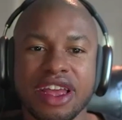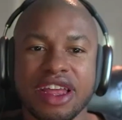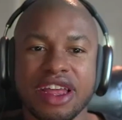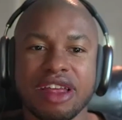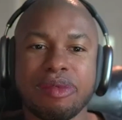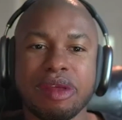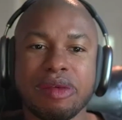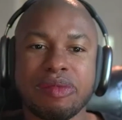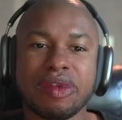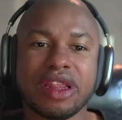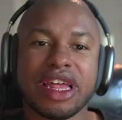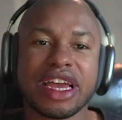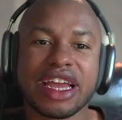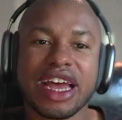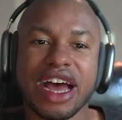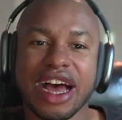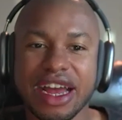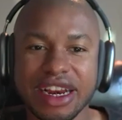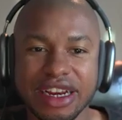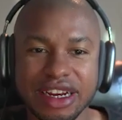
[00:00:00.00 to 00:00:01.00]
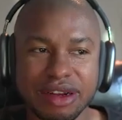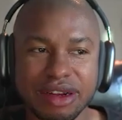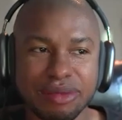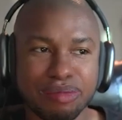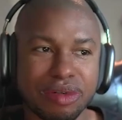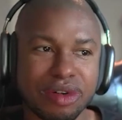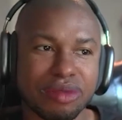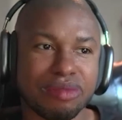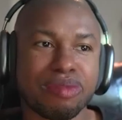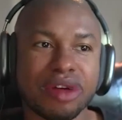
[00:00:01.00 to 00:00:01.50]
The people that got
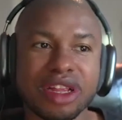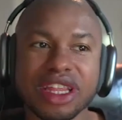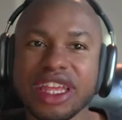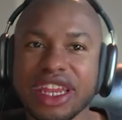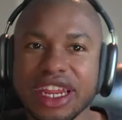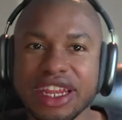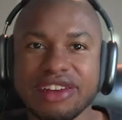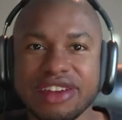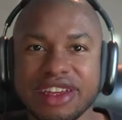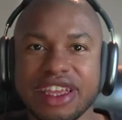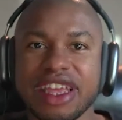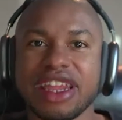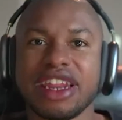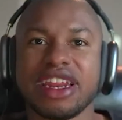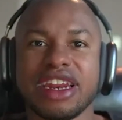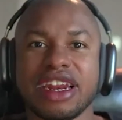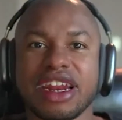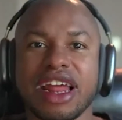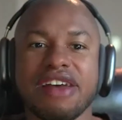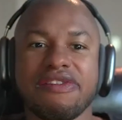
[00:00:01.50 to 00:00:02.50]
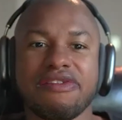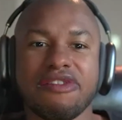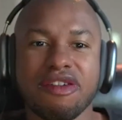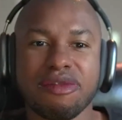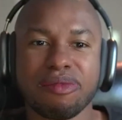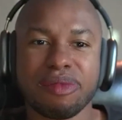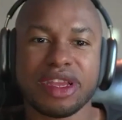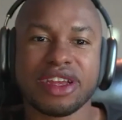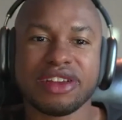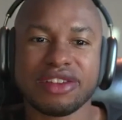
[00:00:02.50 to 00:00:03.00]
bullied into getting an iPhone
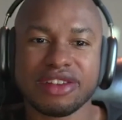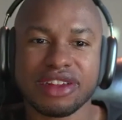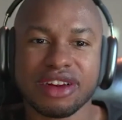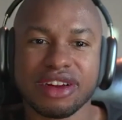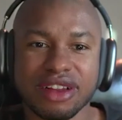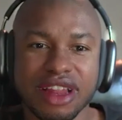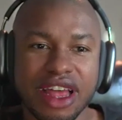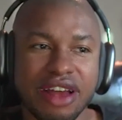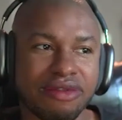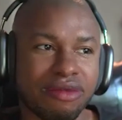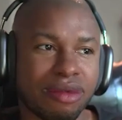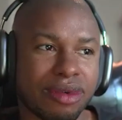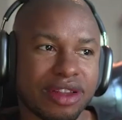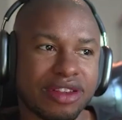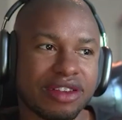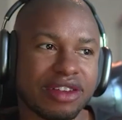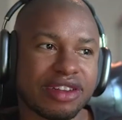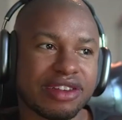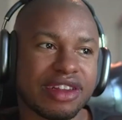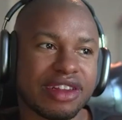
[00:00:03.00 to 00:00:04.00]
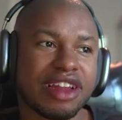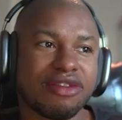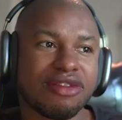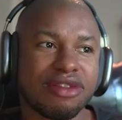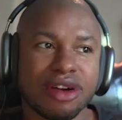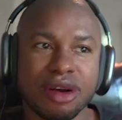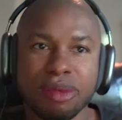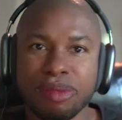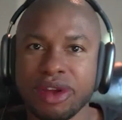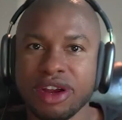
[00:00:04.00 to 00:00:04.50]
because of their loved ones, et
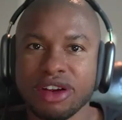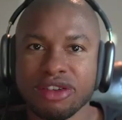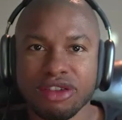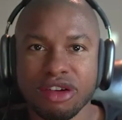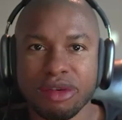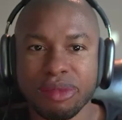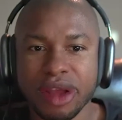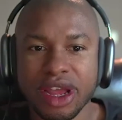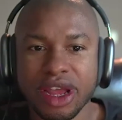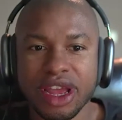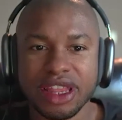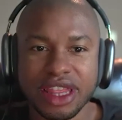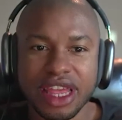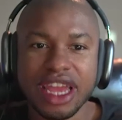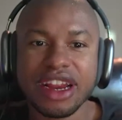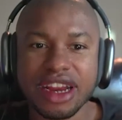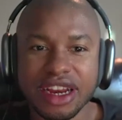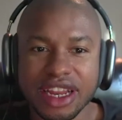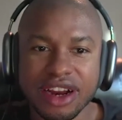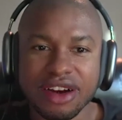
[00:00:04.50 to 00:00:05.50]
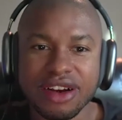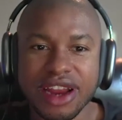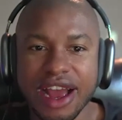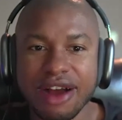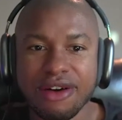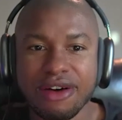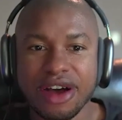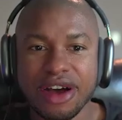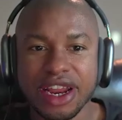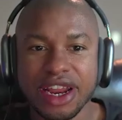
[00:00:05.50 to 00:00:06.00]
cetera, or peer group, they're
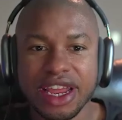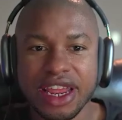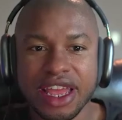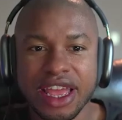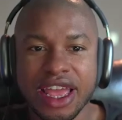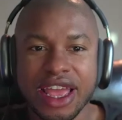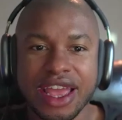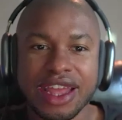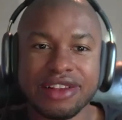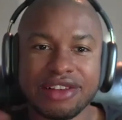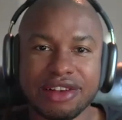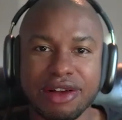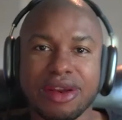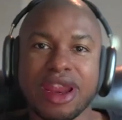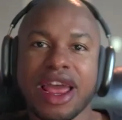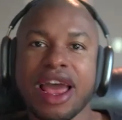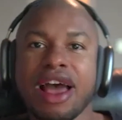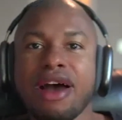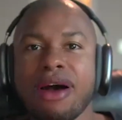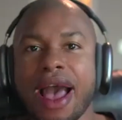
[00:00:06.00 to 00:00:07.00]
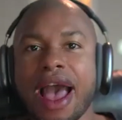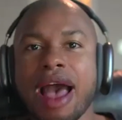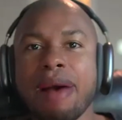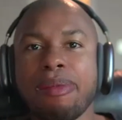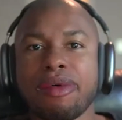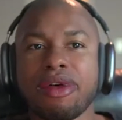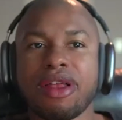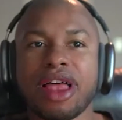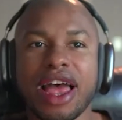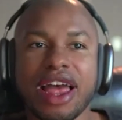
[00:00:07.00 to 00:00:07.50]
now on it. And so now
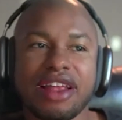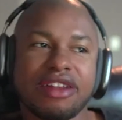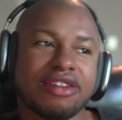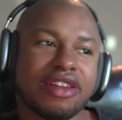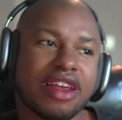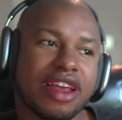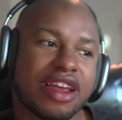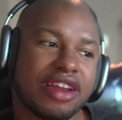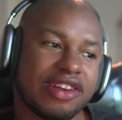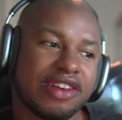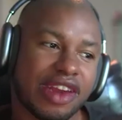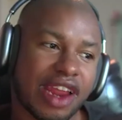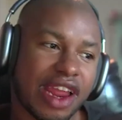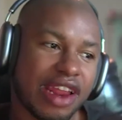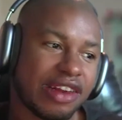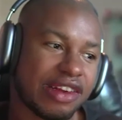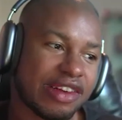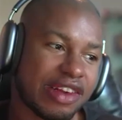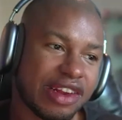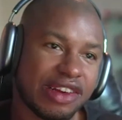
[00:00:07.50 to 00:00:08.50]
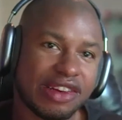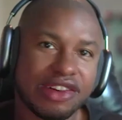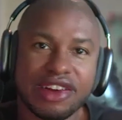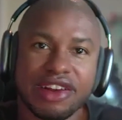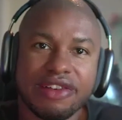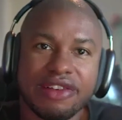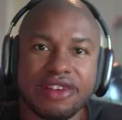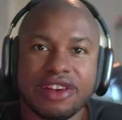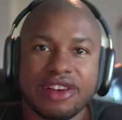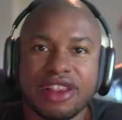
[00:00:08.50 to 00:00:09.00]
Apple has changed and
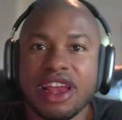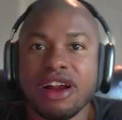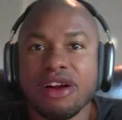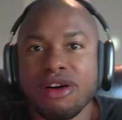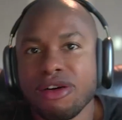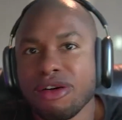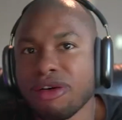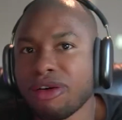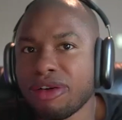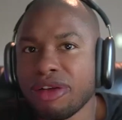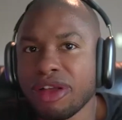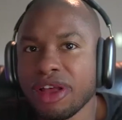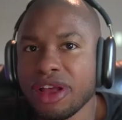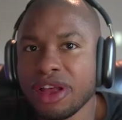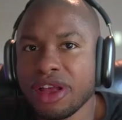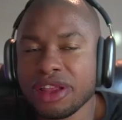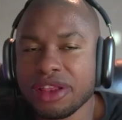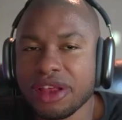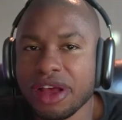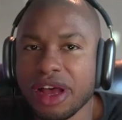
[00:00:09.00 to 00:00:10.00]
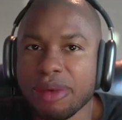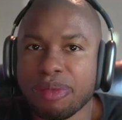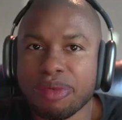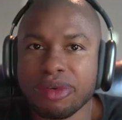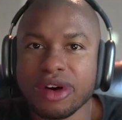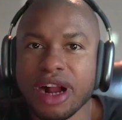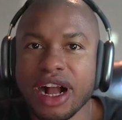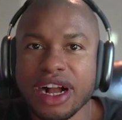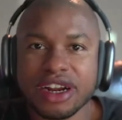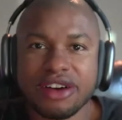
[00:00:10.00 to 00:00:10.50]
shifted their whole
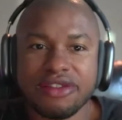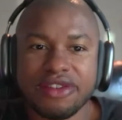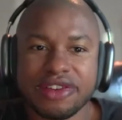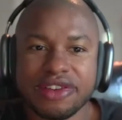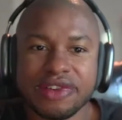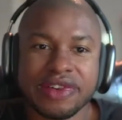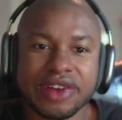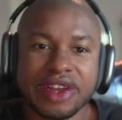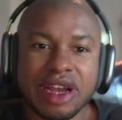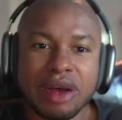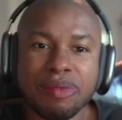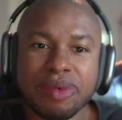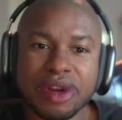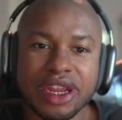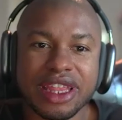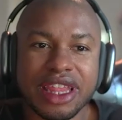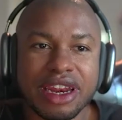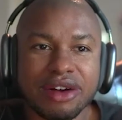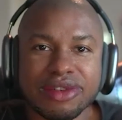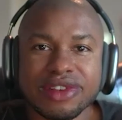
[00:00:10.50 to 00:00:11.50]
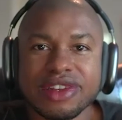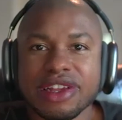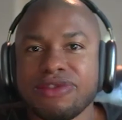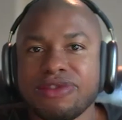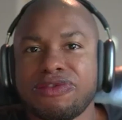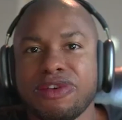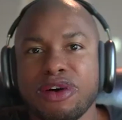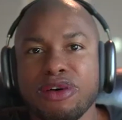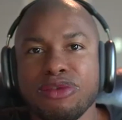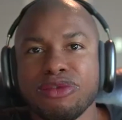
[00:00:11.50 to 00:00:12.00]
prerogative of a company. They don't sell
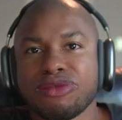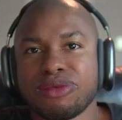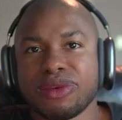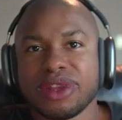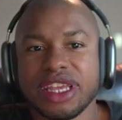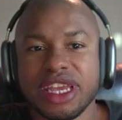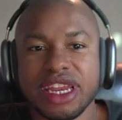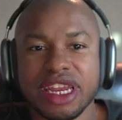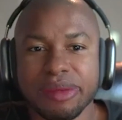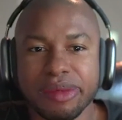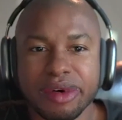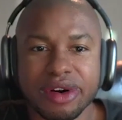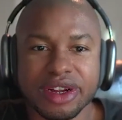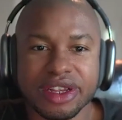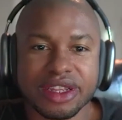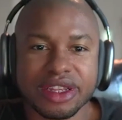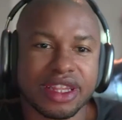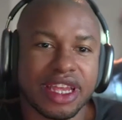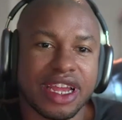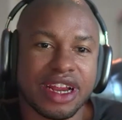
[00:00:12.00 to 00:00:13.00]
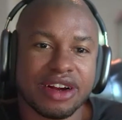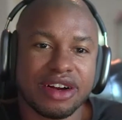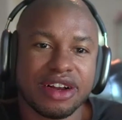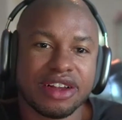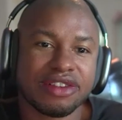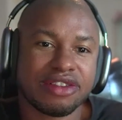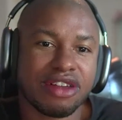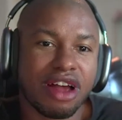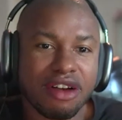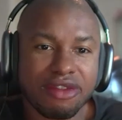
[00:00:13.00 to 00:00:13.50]
phones really anymore. They are a
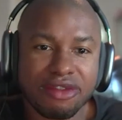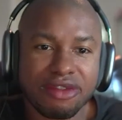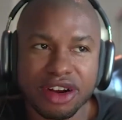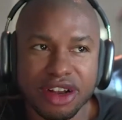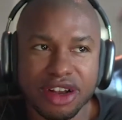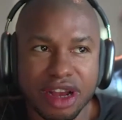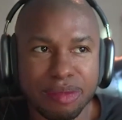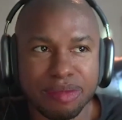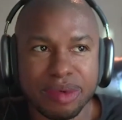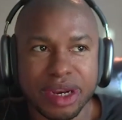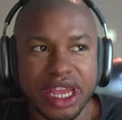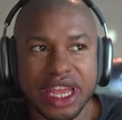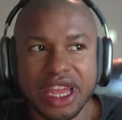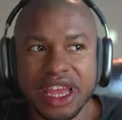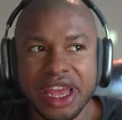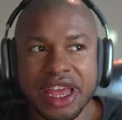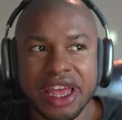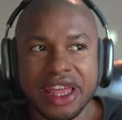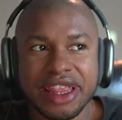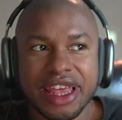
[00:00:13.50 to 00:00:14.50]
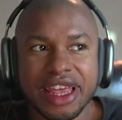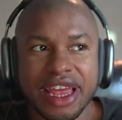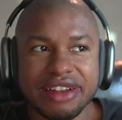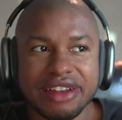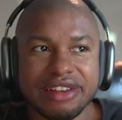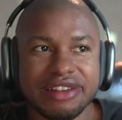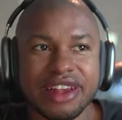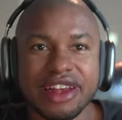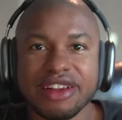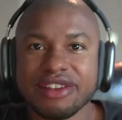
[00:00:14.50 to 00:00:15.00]
software company that
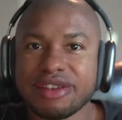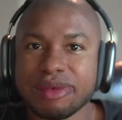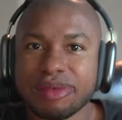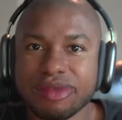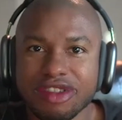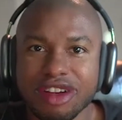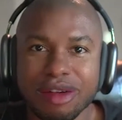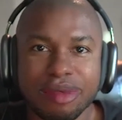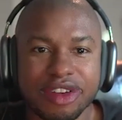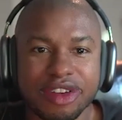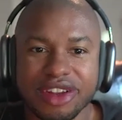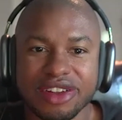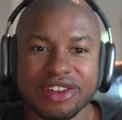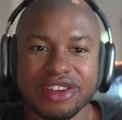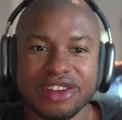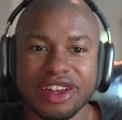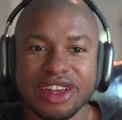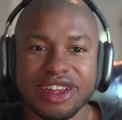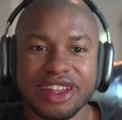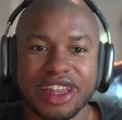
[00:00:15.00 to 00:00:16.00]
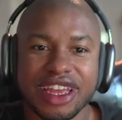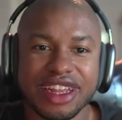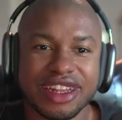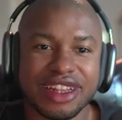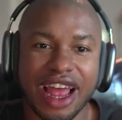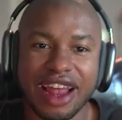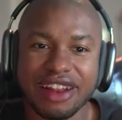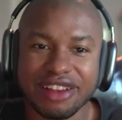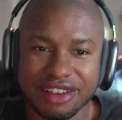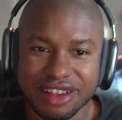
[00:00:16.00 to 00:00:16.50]
sells subscriptions. Like
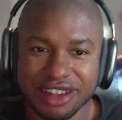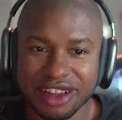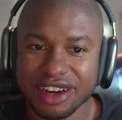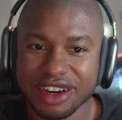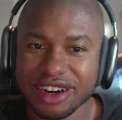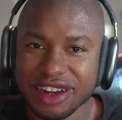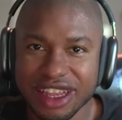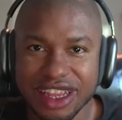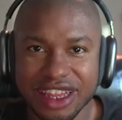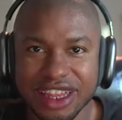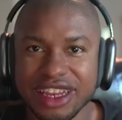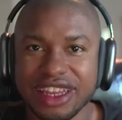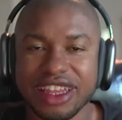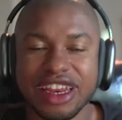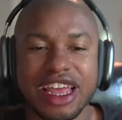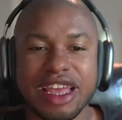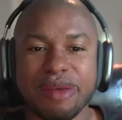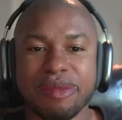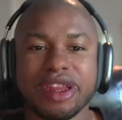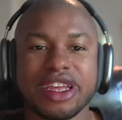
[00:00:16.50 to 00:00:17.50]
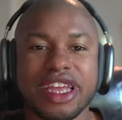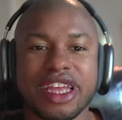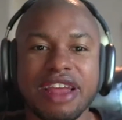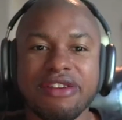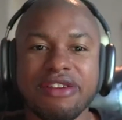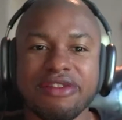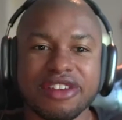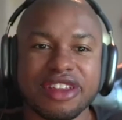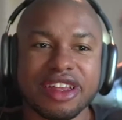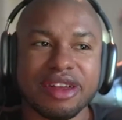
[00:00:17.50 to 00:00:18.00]
that's literally the name of the game
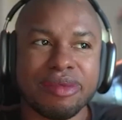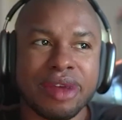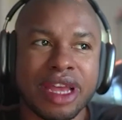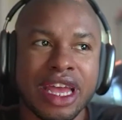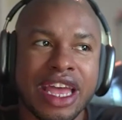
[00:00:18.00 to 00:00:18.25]
for them.